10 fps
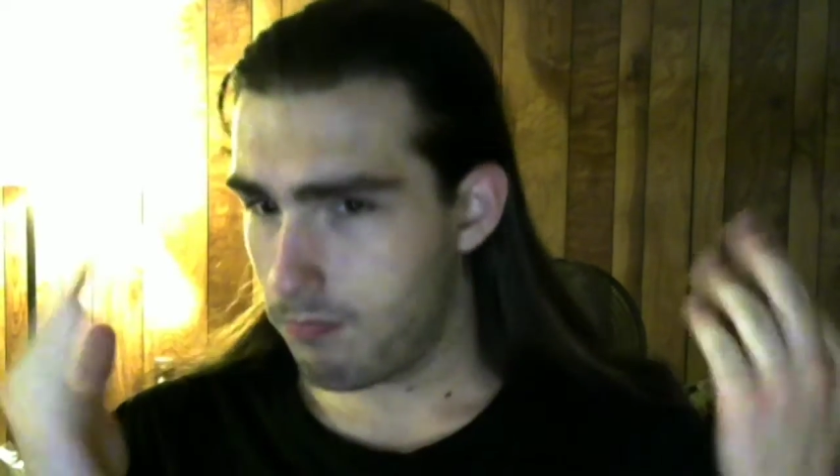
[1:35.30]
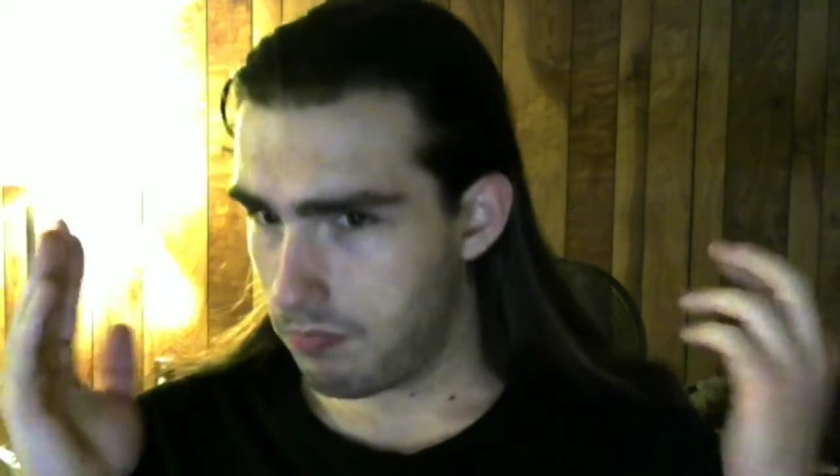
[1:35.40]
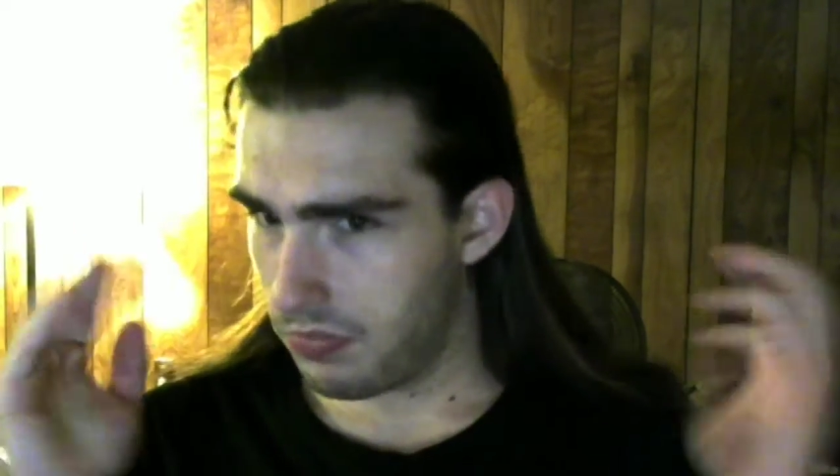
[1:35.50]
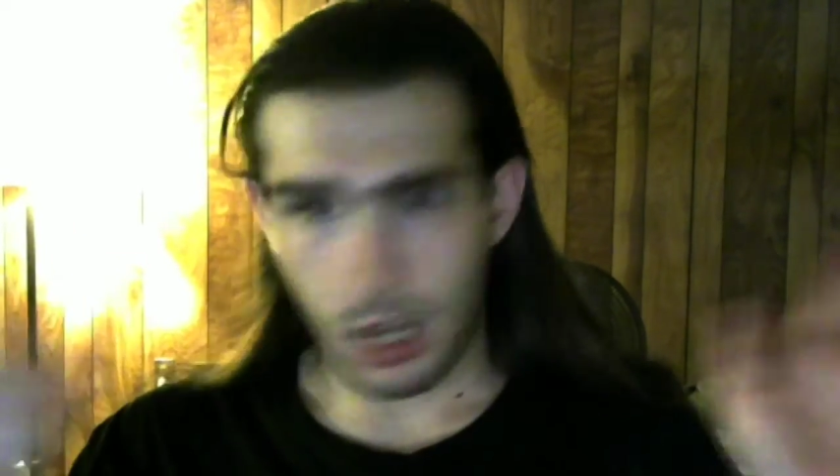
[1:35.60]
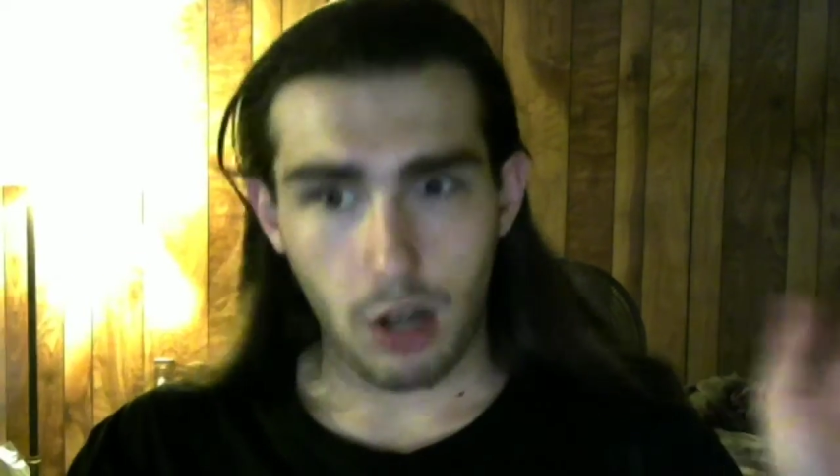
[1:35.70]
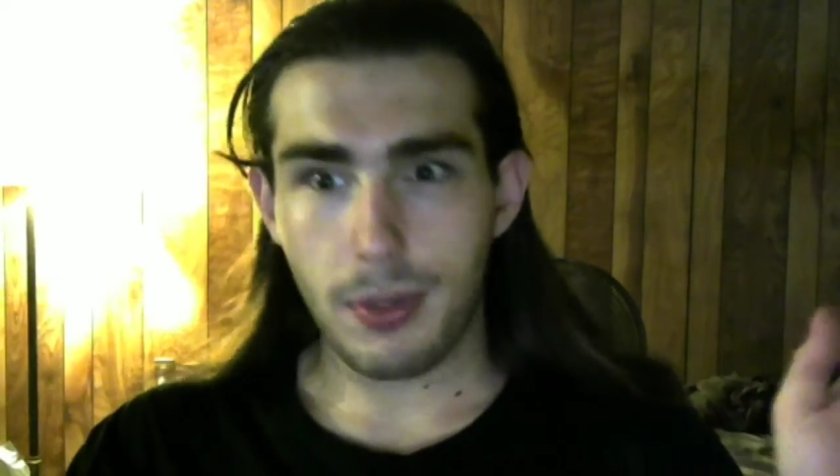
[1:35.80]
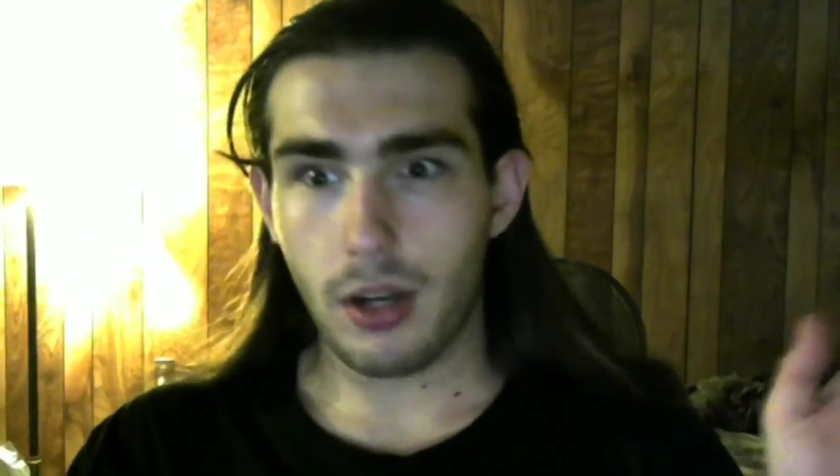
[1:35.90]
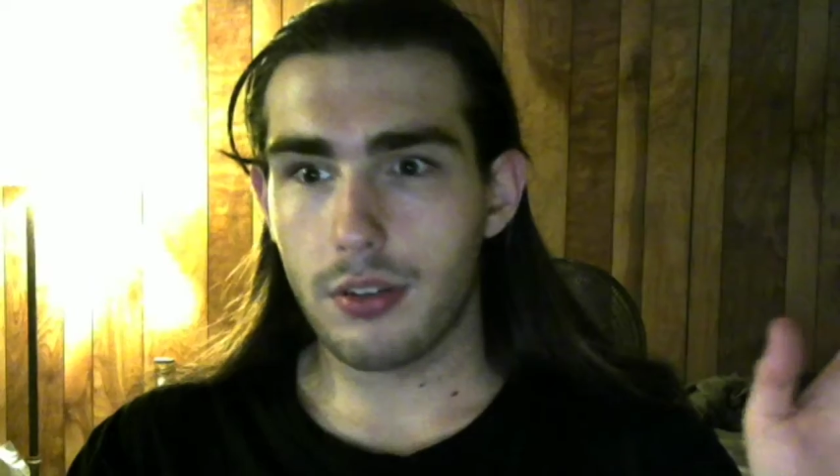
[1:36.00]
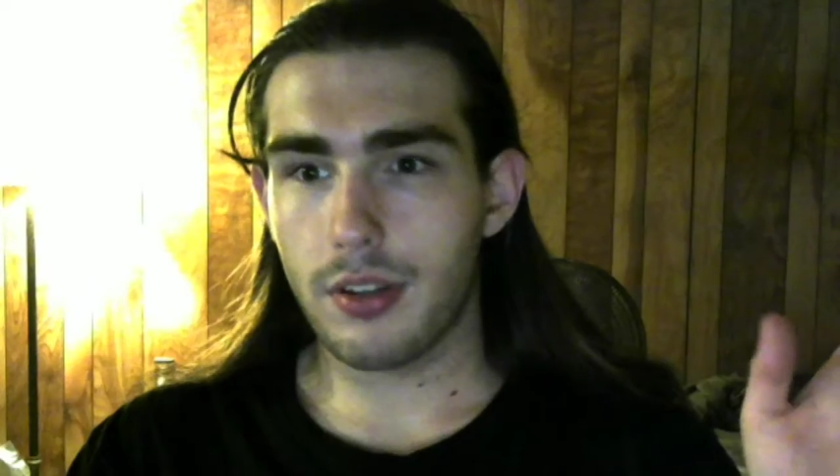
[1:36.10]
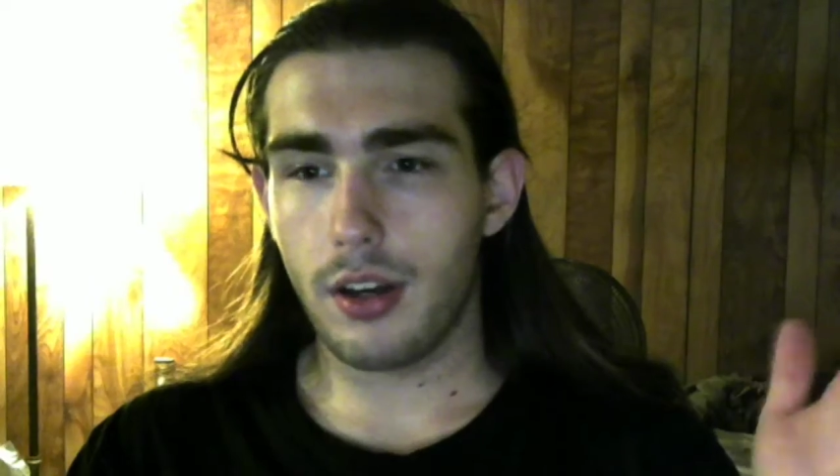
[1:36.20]
That'll be
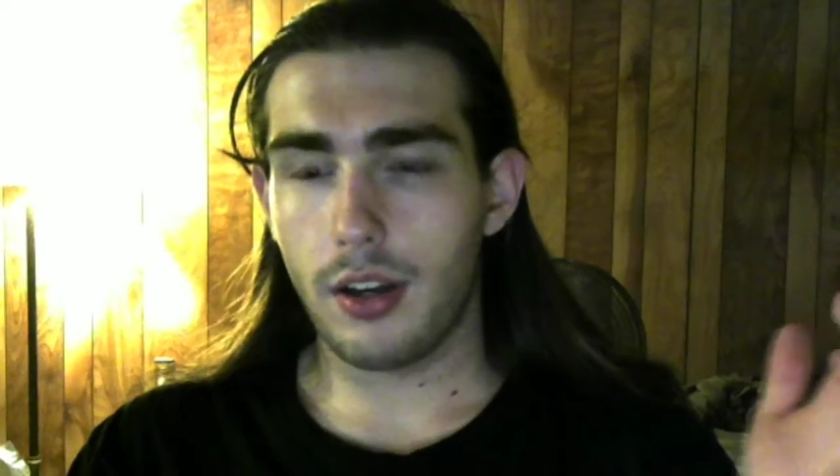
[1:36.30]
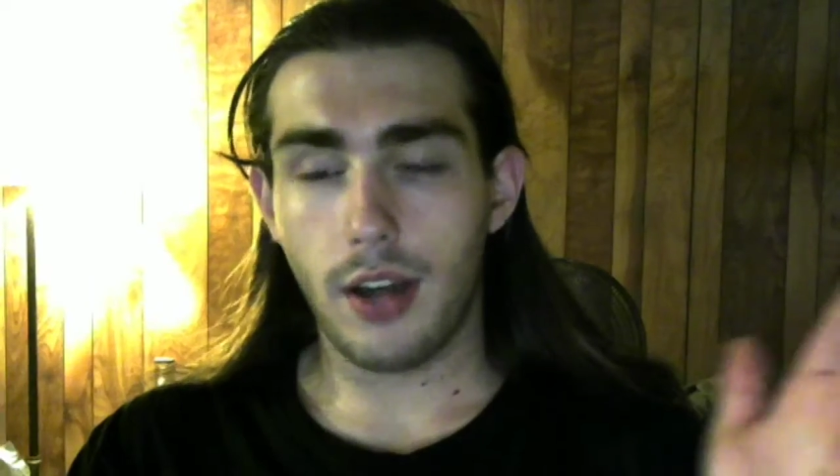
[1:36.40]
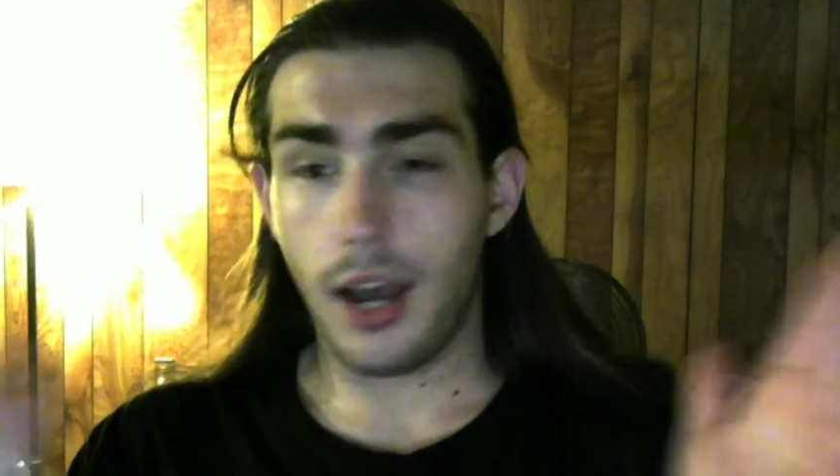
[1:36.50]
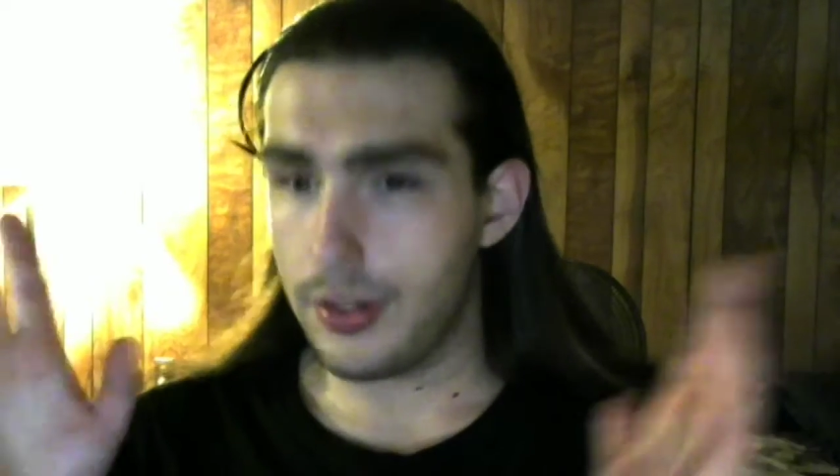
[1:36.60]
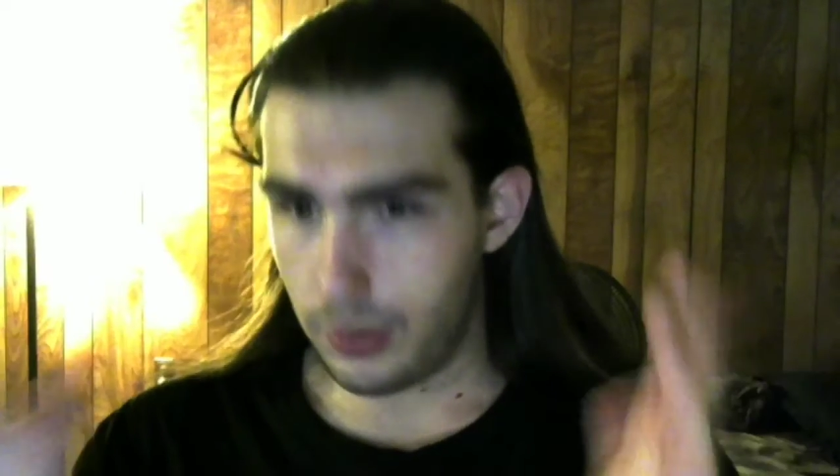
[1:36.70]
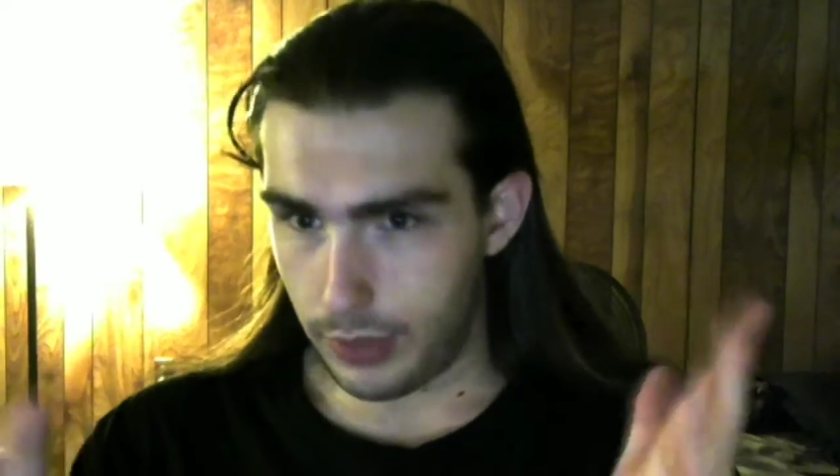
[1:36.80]
all done. I do